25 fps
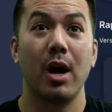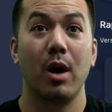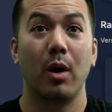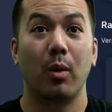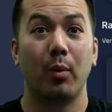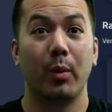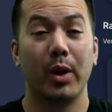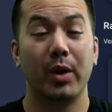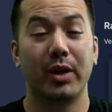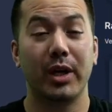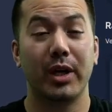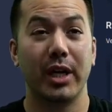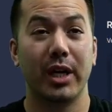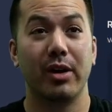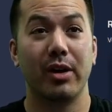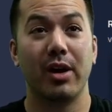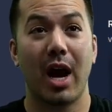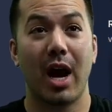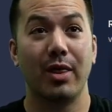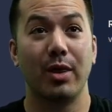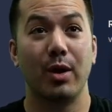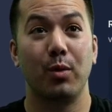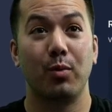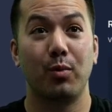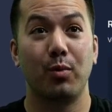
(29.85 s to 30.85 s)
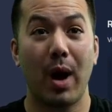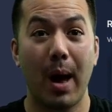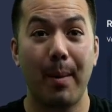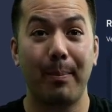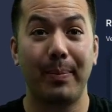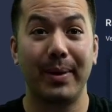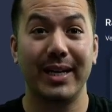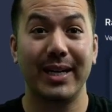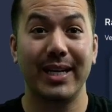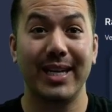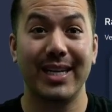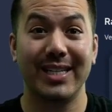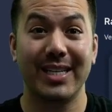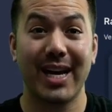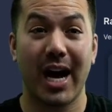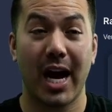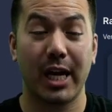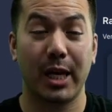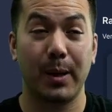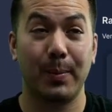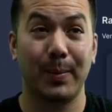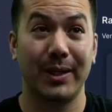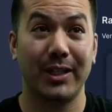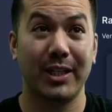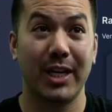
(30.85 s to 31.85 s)
We are here on the Rapyd
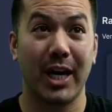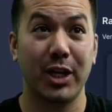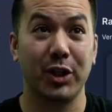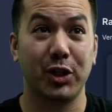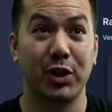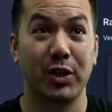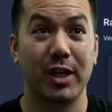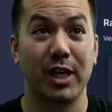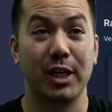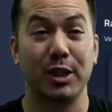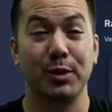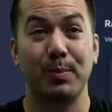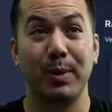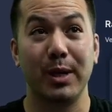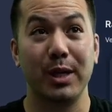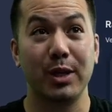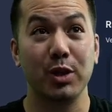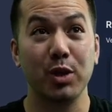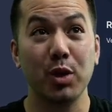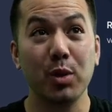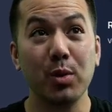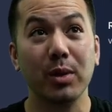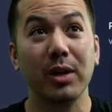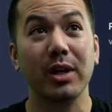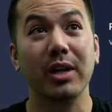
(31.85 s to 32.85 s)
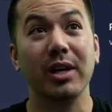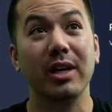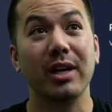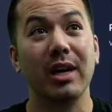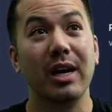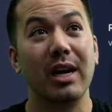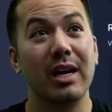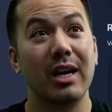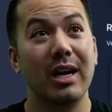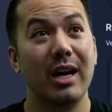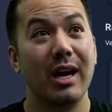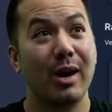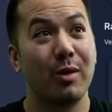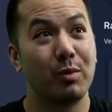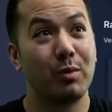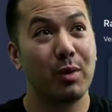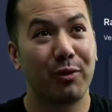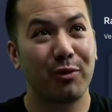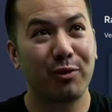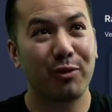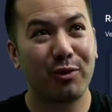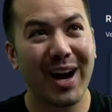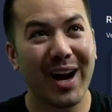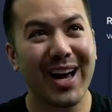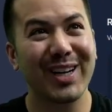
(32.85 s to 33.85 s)
documentation. It's been newly
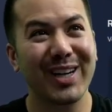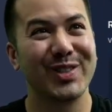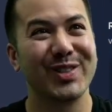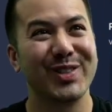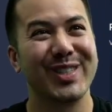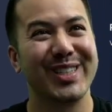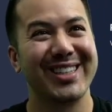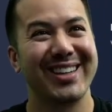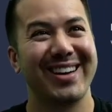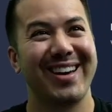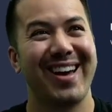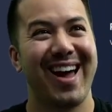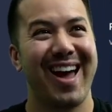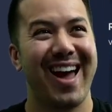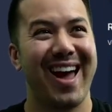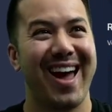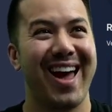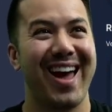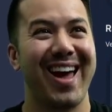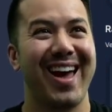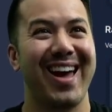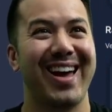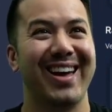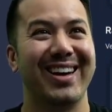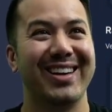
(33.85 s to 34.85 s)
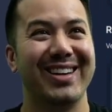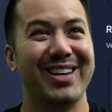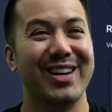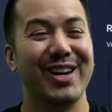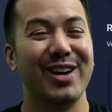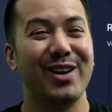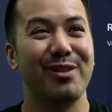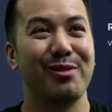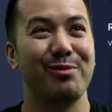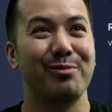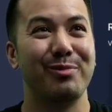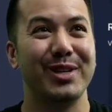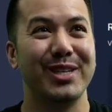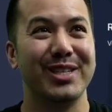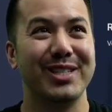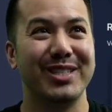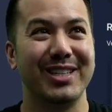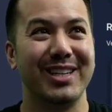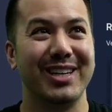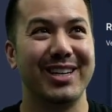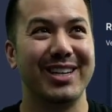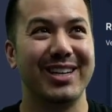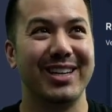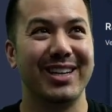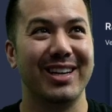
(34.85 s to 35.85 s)
refreshed, and here we
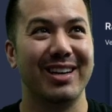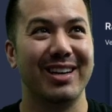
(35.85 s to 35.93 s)
see